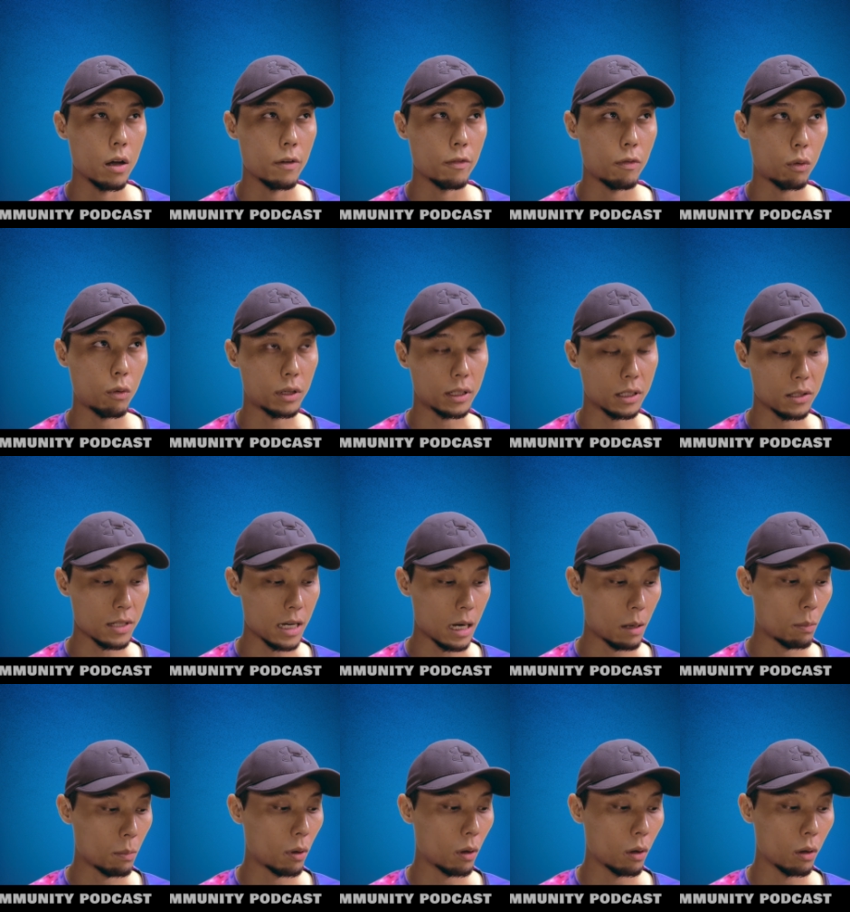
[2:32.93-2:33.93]
for
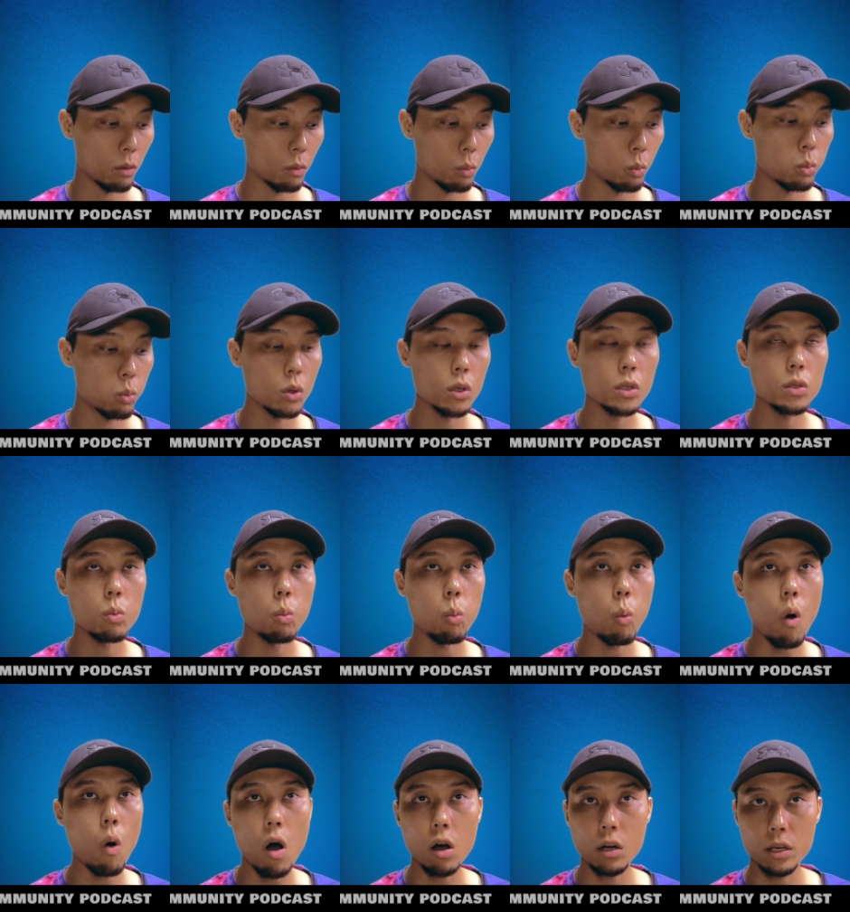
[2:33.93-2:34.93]
example, would
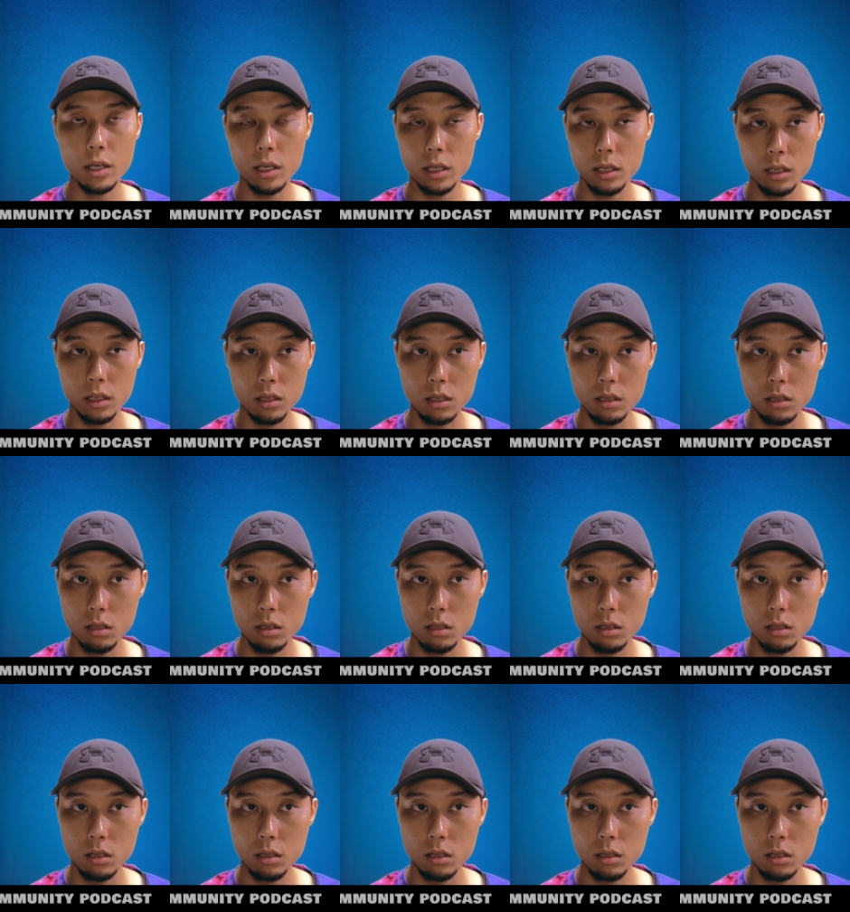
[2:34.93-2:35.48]
walking